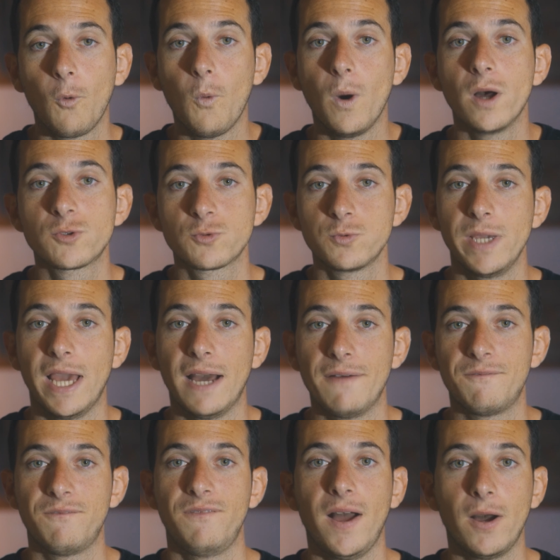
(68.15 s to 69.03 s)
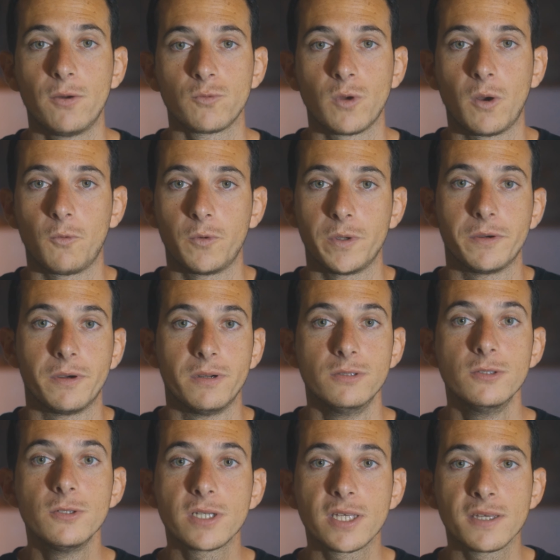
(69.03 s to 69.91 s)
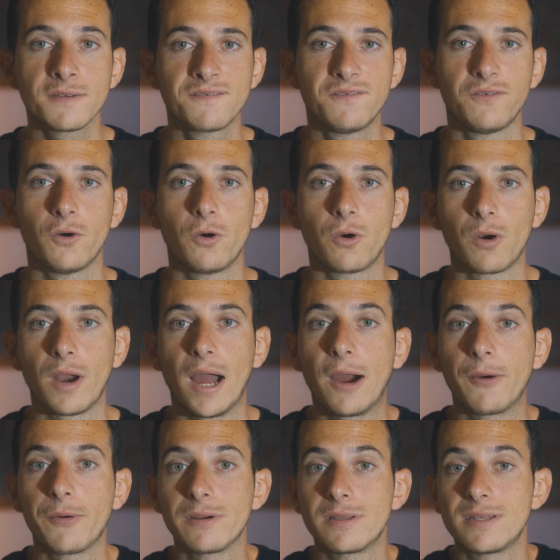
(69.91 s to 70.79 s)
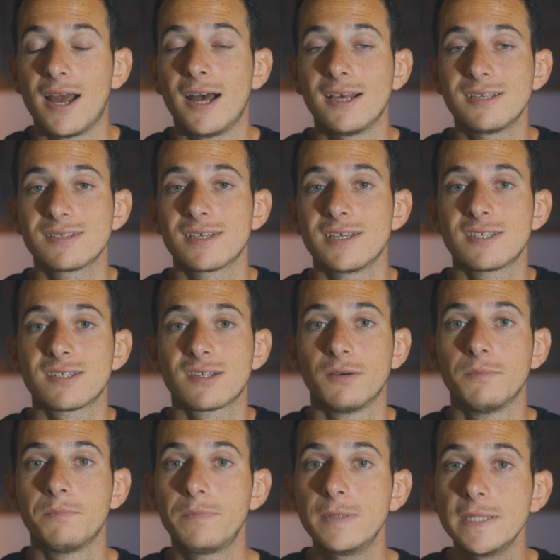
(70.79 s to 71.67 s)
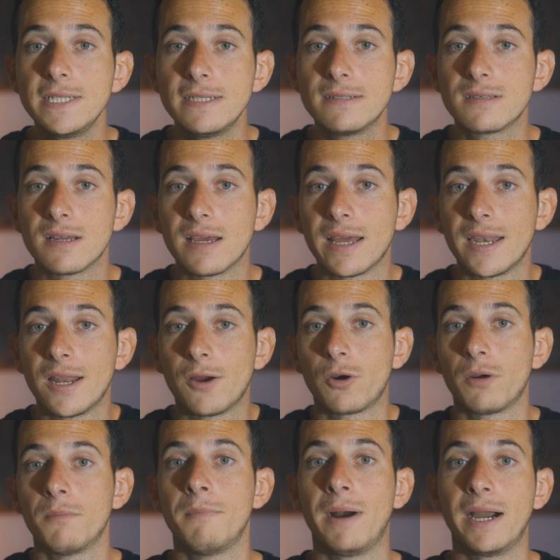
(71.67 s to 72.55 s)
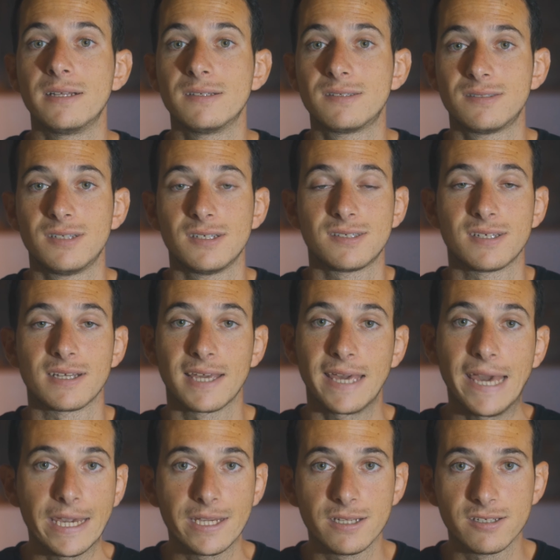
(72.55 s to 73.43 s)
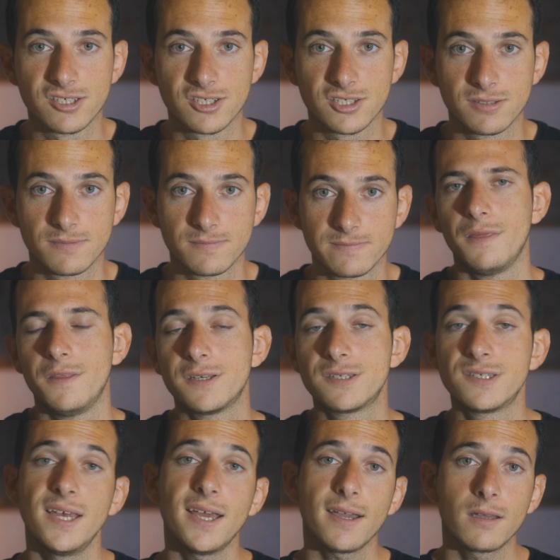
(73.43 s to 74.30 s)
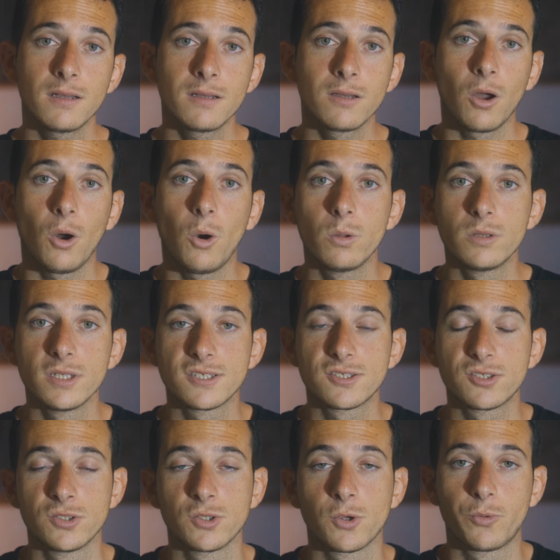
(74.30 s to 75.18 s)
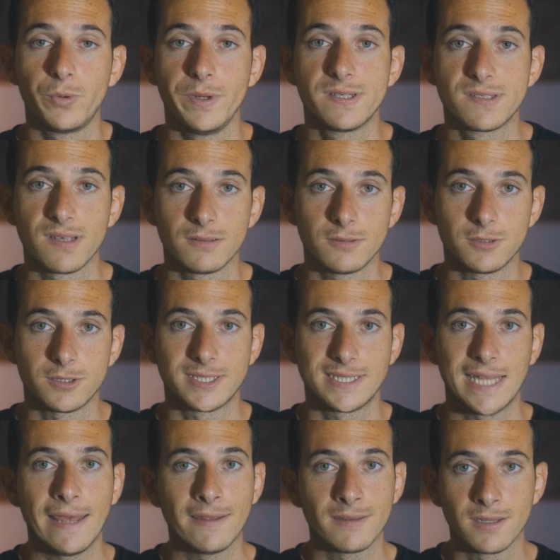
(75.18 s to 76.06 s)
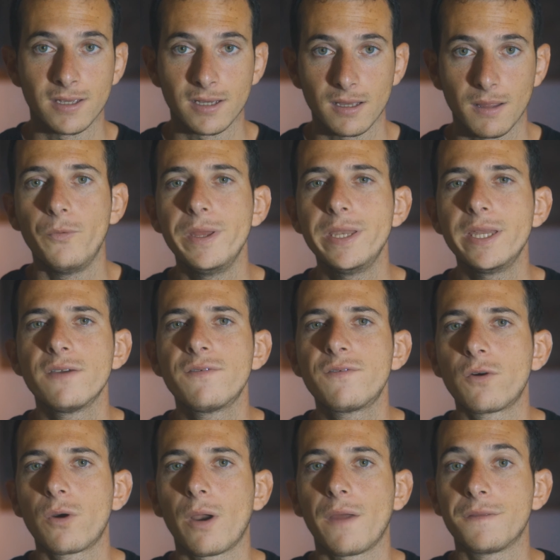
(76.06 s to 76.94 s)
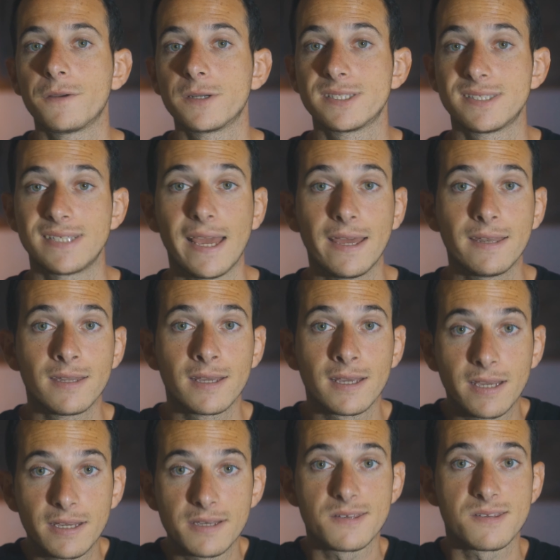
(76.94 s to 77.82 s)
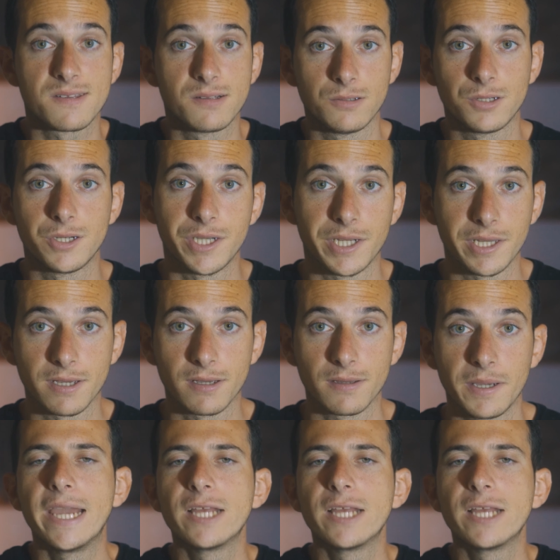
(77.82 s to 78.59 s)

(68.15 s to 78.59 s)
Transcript: Once we have found what we were looking for, our task is complete and our minds disengage. The second goal is to increase understanding. Reading for understanding is learning.